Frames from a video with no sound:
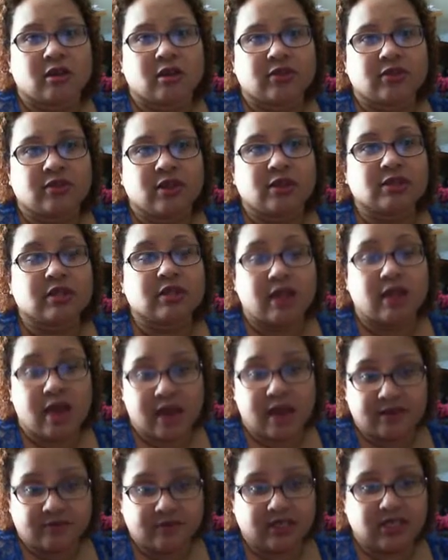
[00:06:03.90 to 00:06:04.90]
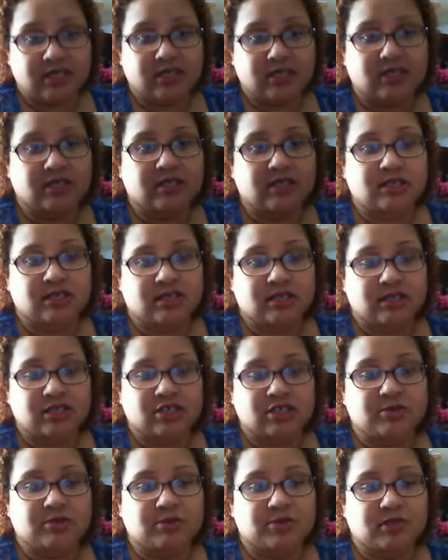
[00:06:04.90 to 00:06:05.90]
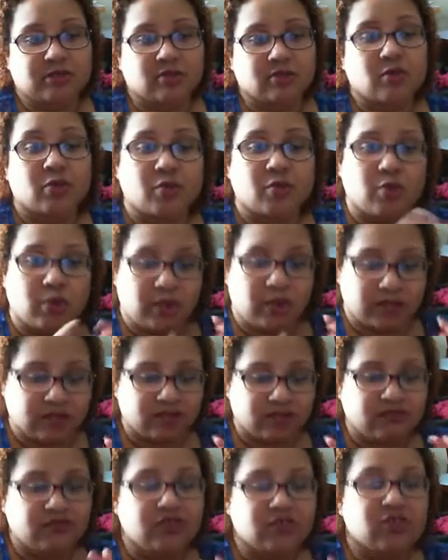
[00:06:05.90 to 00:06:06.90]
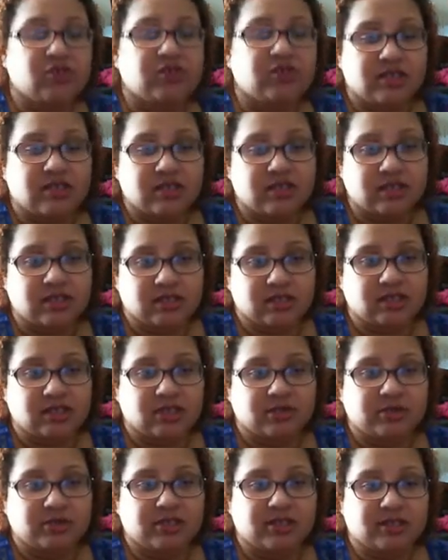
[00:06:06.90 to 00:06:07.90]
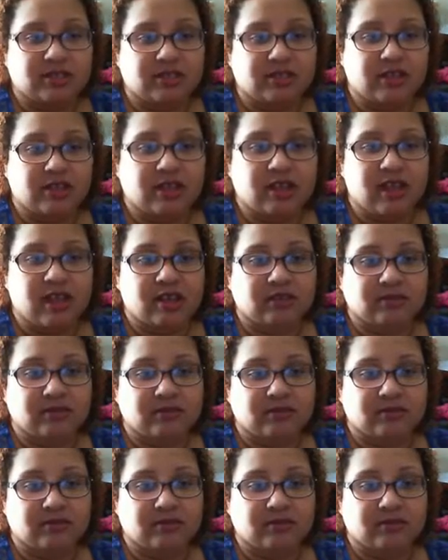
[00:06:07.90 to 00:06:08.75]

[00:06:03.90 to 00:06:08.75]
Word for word: there's a lot of deities in Egyptian, or well, there's a few deities in Egyptian mythology.